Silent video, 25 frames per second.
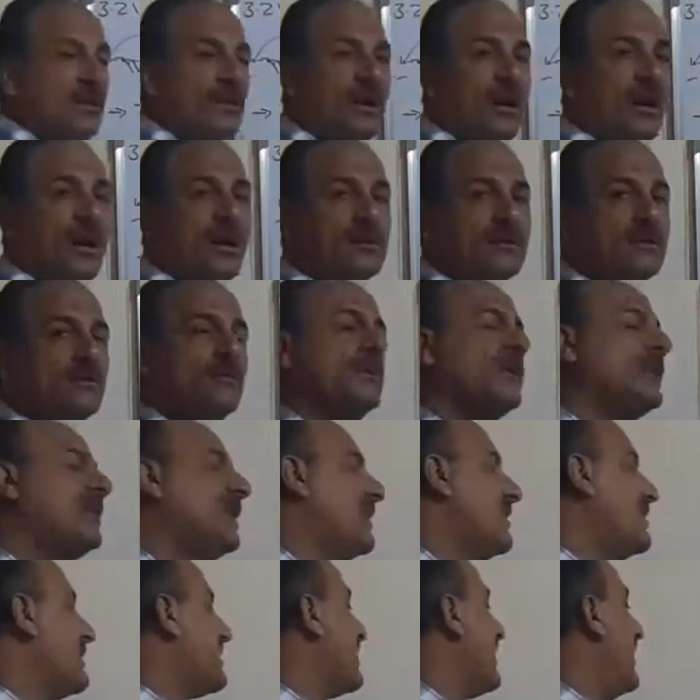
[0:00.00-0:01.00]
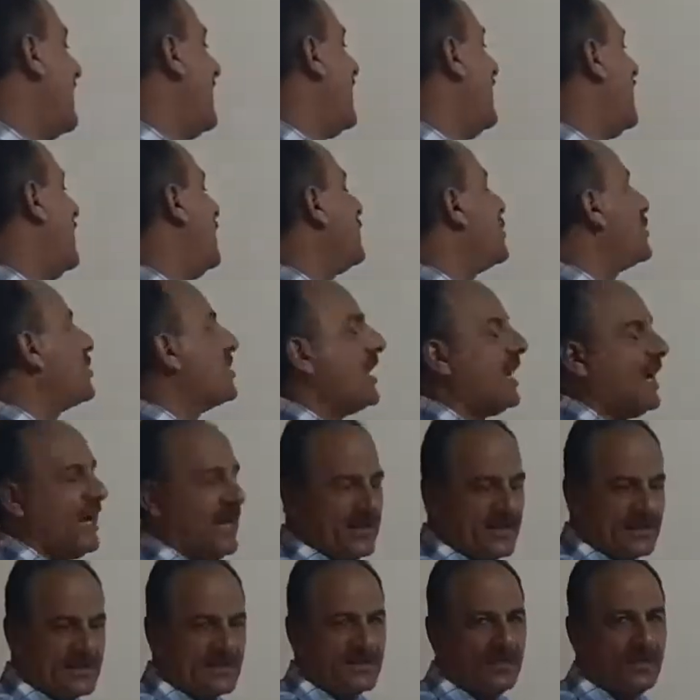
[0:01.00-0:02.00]
not, we say
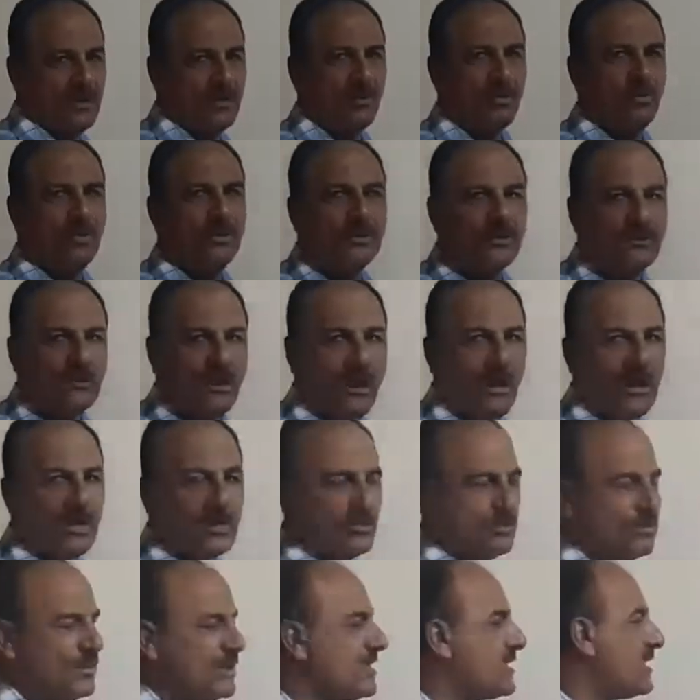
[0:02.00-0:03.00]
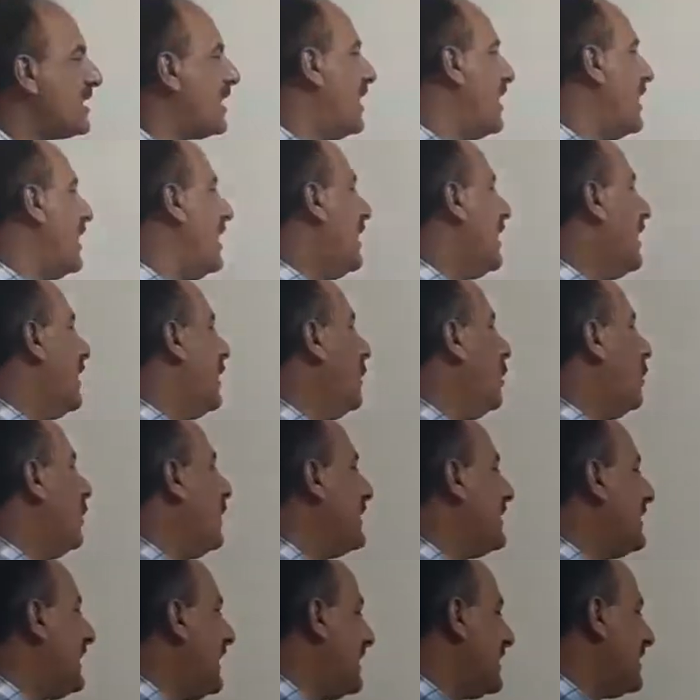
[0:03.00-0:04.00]
shan't. Would not, we say
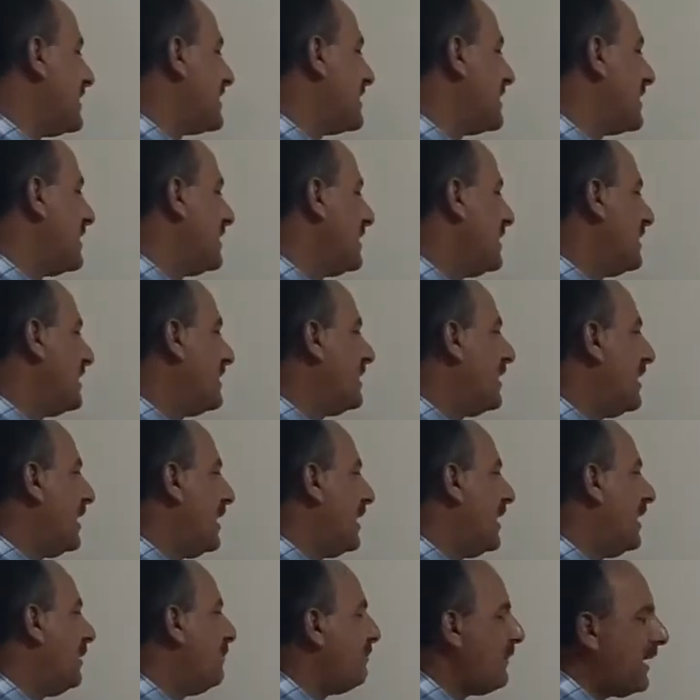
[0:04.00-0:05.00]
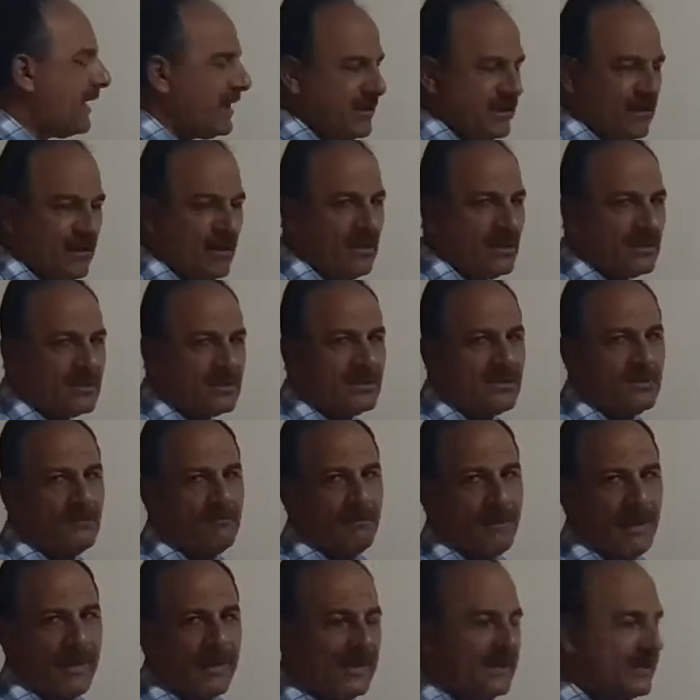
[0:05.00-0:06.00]
wouldn't. May not,
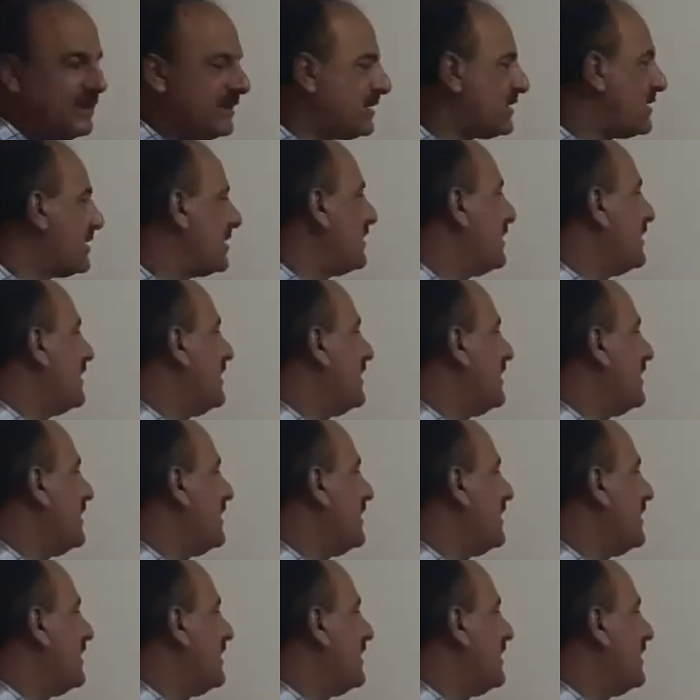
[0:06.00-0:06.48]
mayn't,